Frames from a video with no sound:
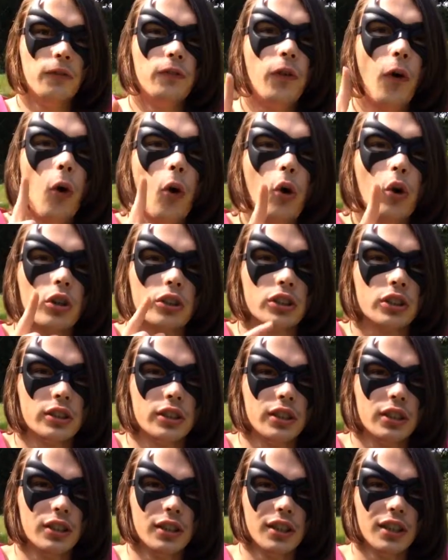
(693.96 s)

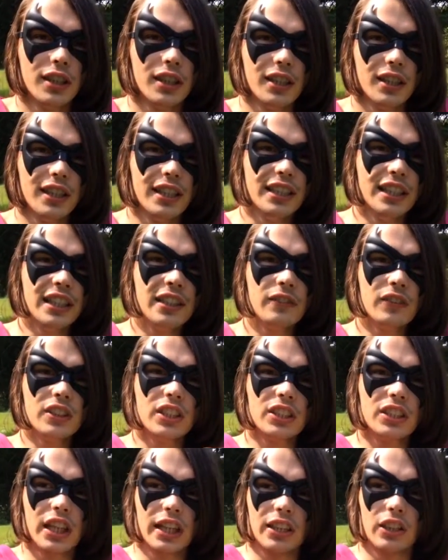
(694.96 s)
Forced! He didn't
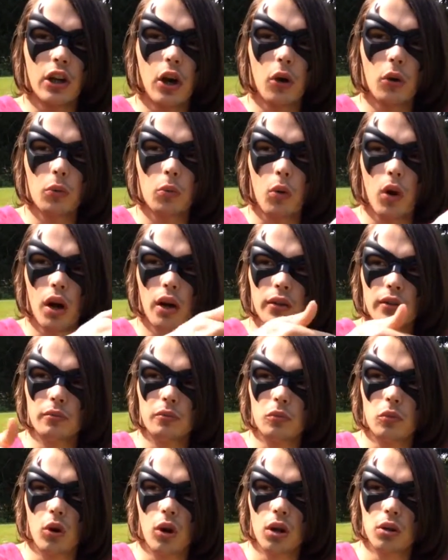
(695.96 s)
even just say go
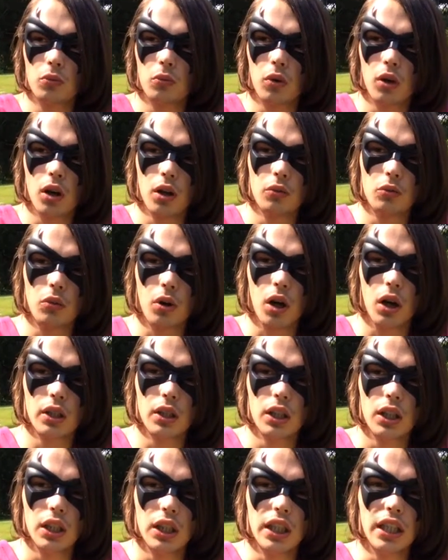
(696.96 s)
1, 1, 1,
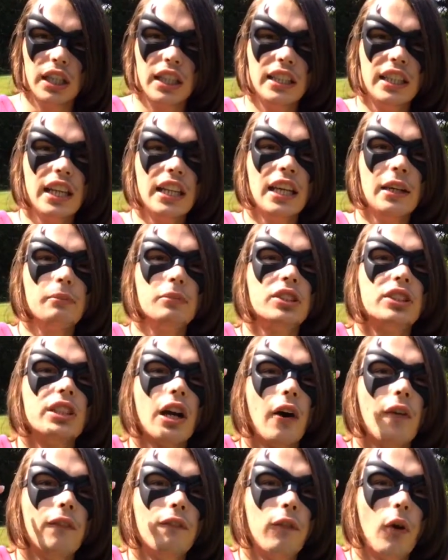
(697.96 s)
1. He did
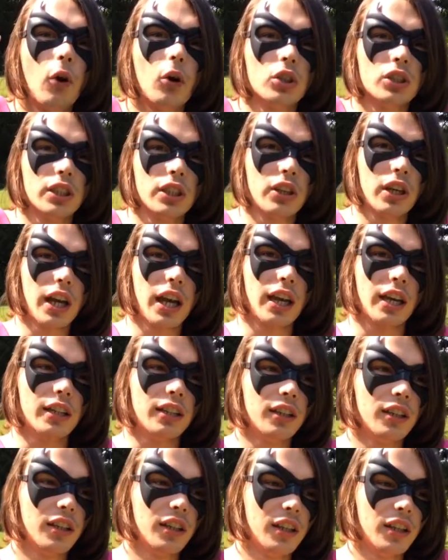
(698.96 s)
himself first,
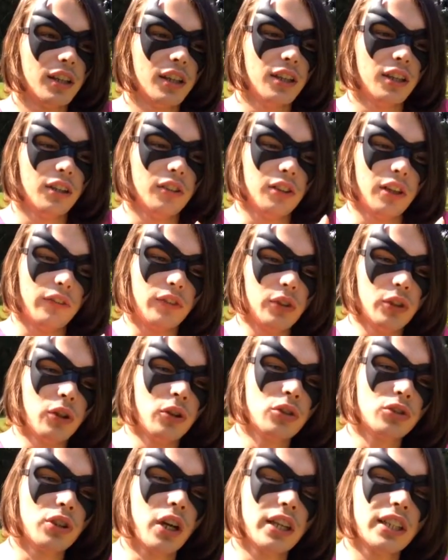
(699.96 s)
okay. If you
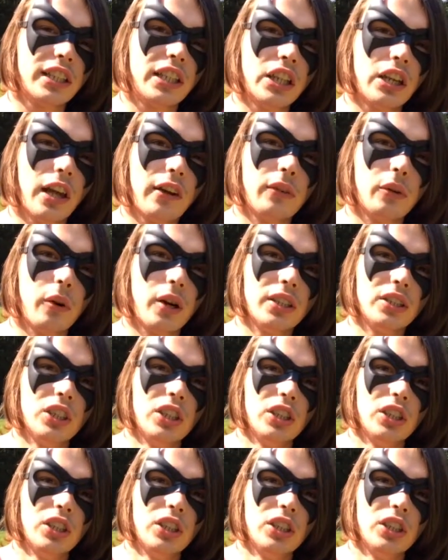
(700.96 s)
don't try to kill everyone,